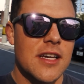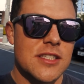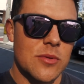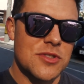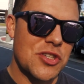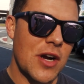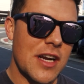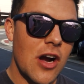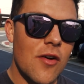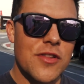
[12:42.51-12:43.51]
So I'm just
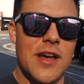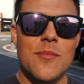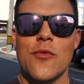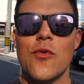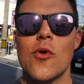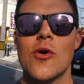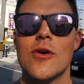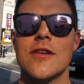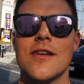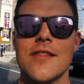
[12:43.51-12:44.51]
trying to cover them
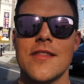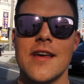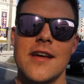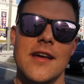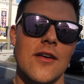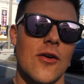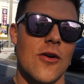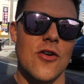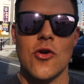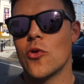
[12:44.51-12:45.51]
before they
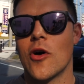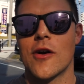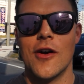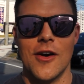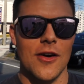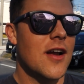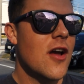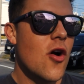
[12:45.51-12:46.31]
are no longer,